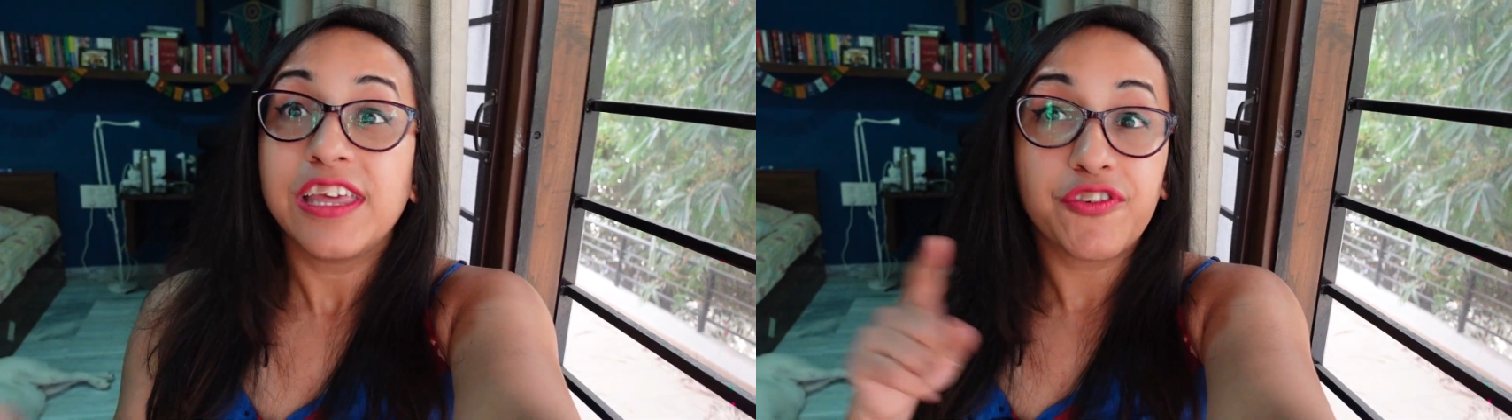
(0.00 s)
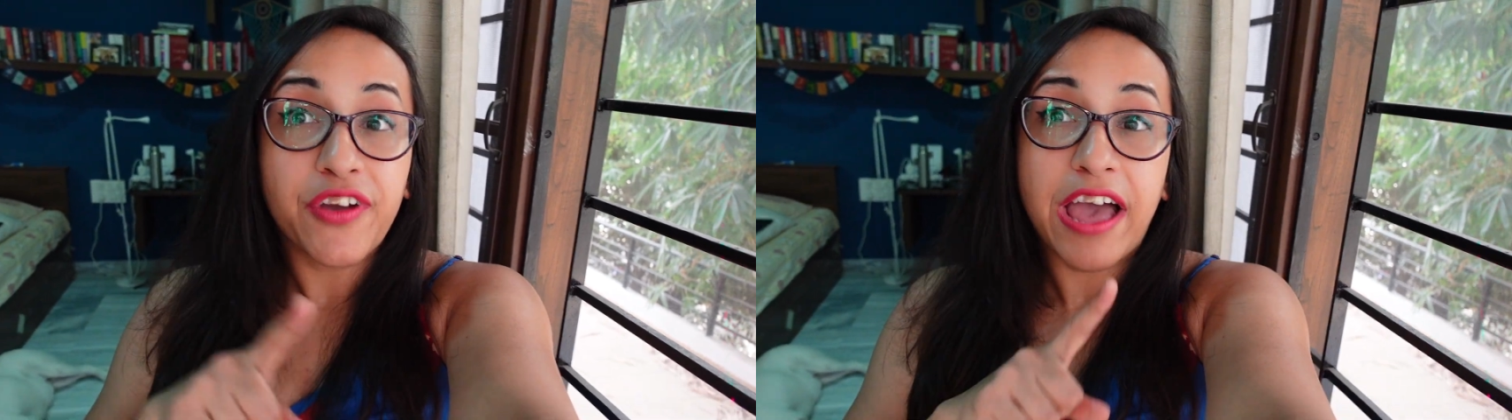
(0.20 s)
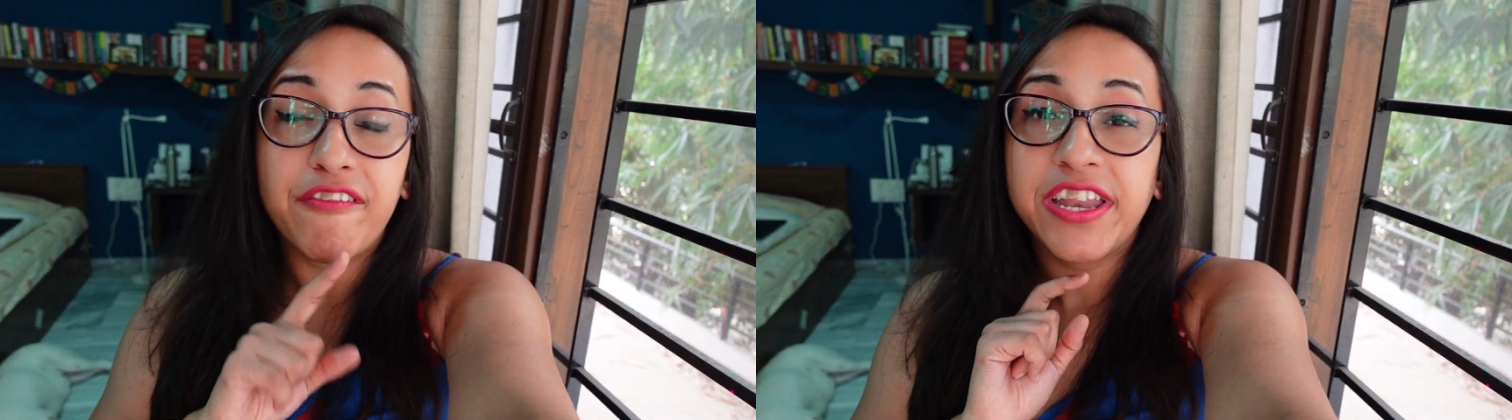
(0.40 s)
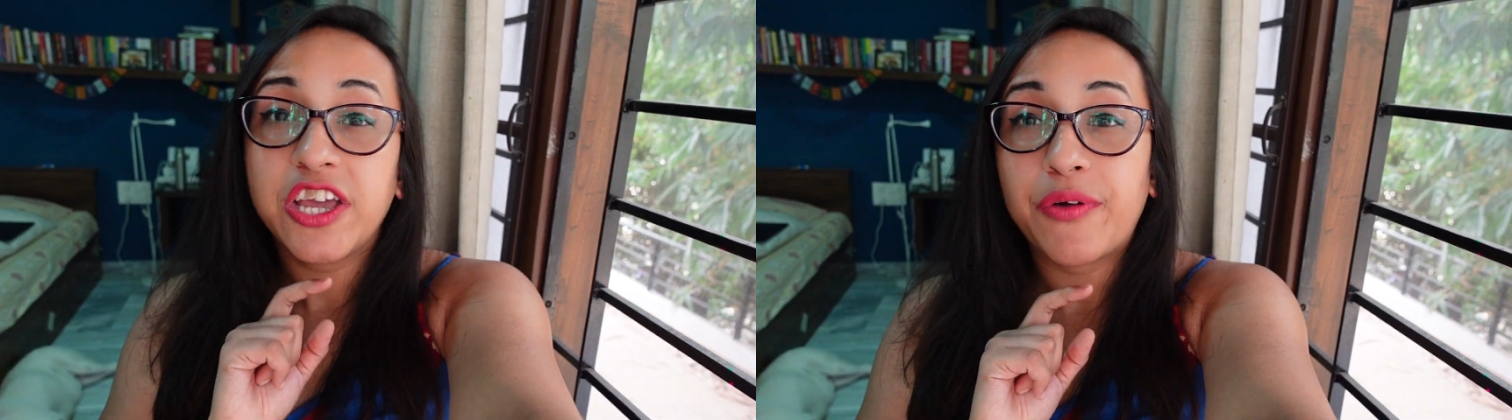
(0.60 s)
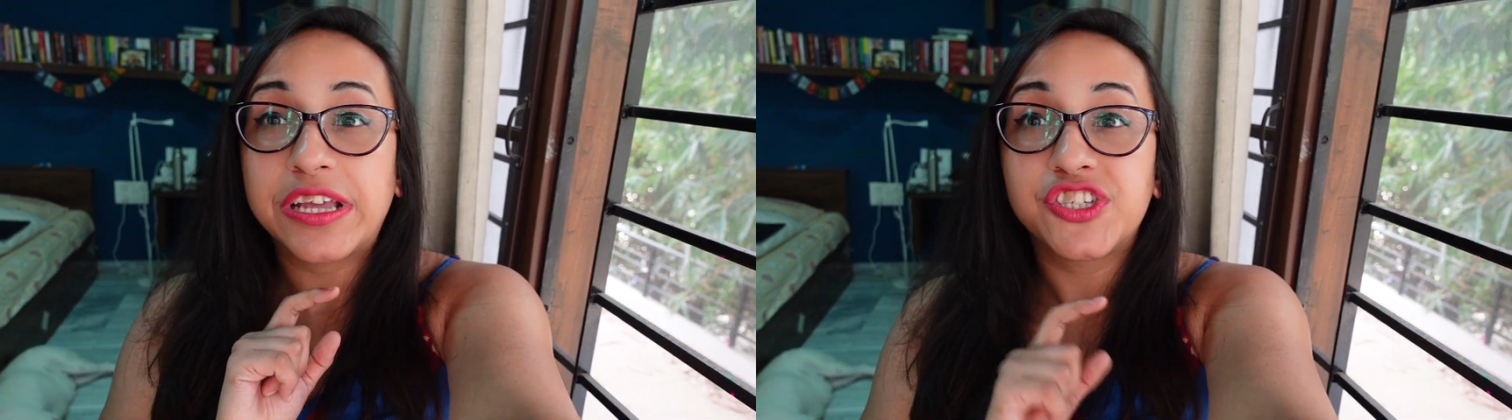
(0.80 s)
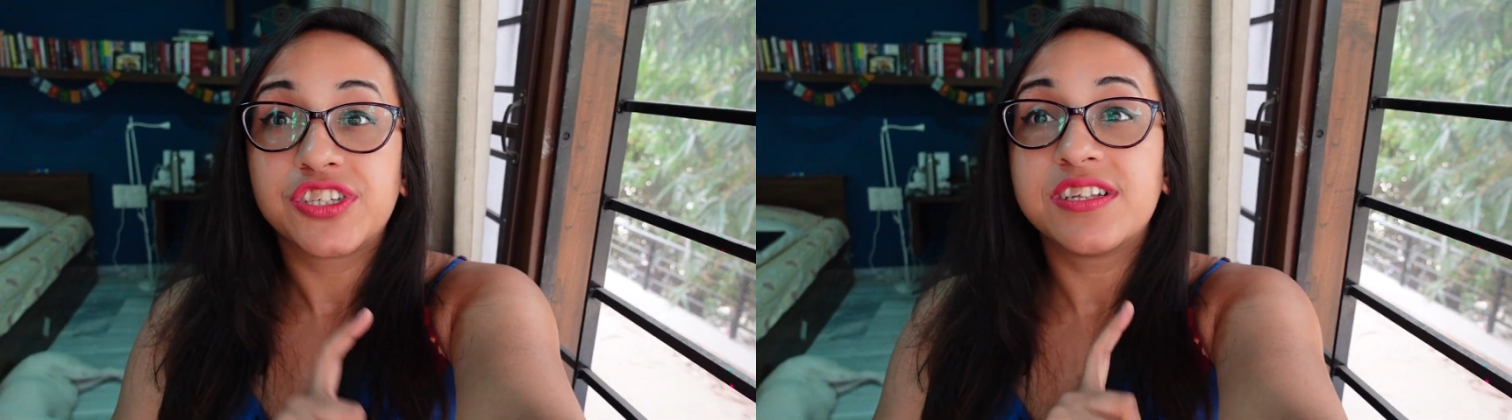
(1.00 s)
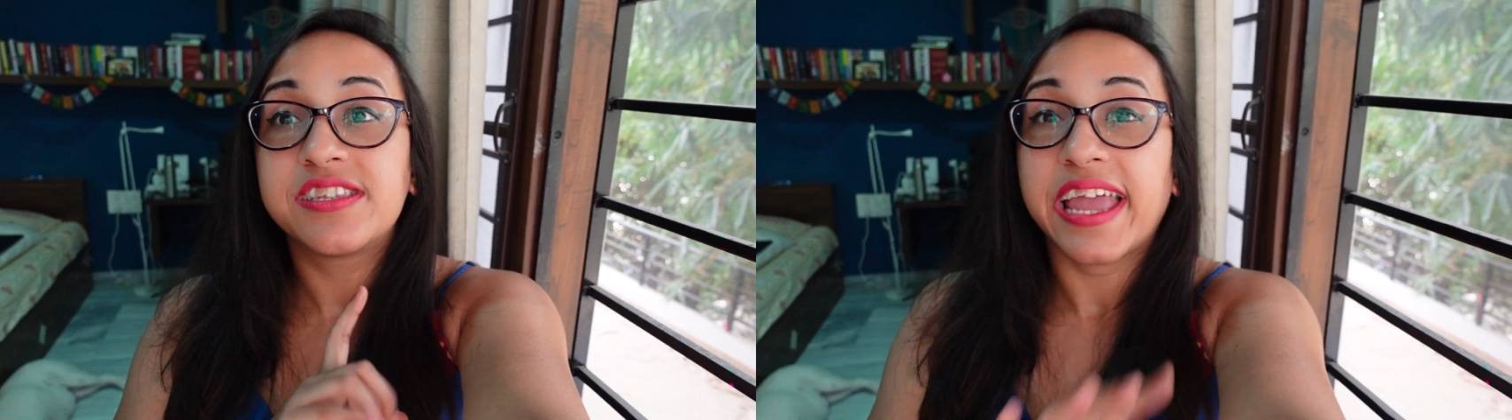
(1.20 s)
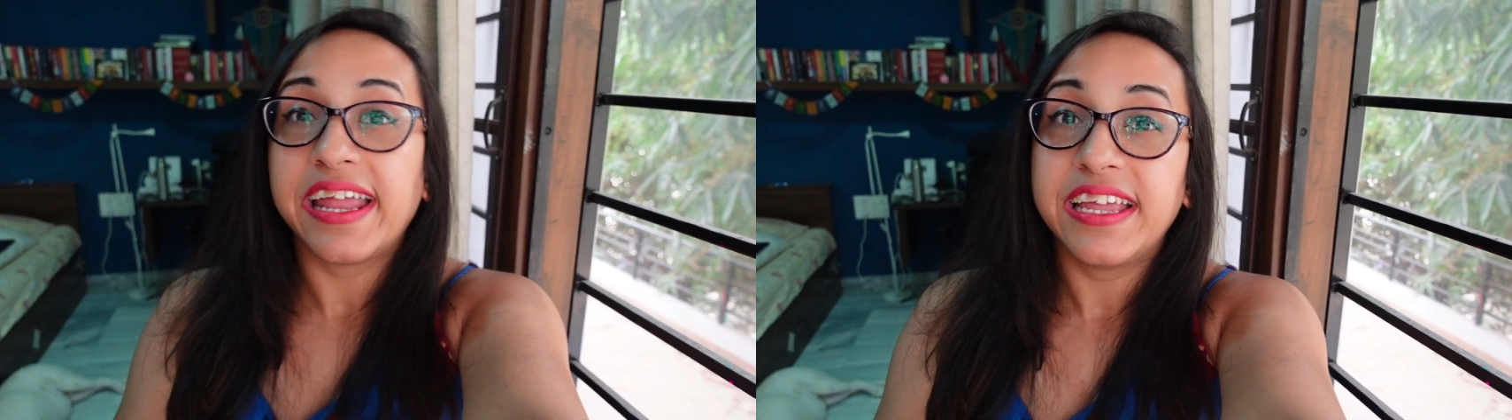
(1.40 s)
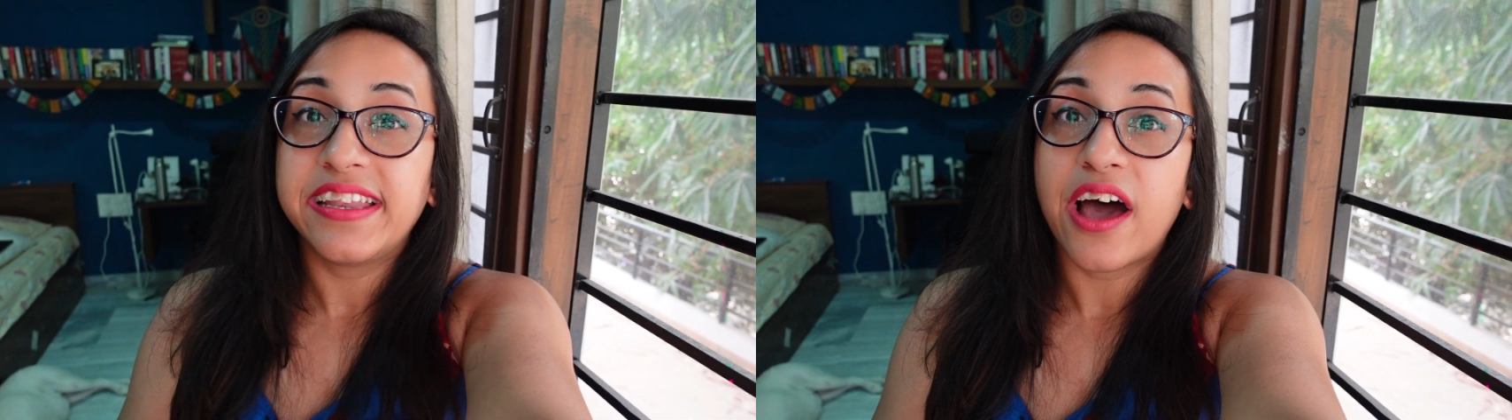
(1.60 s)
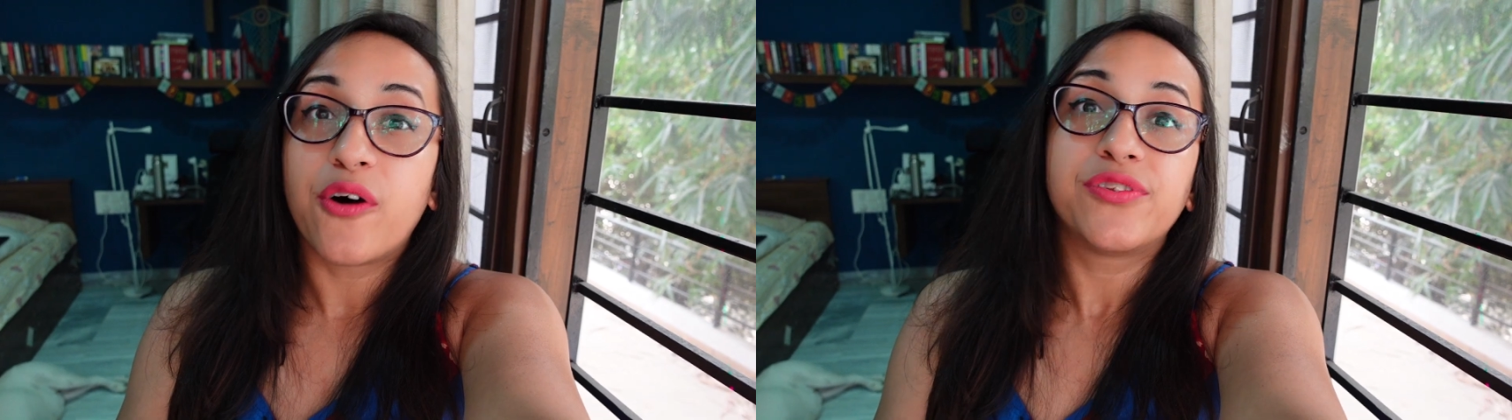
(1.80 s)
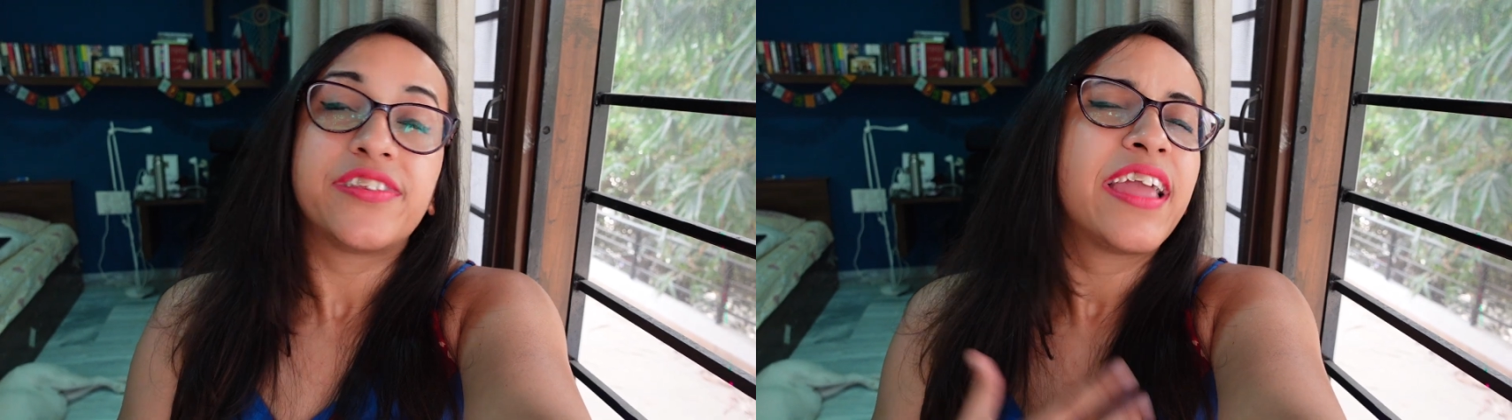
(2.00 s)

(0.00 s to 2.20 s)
If you have any questions, any doubts,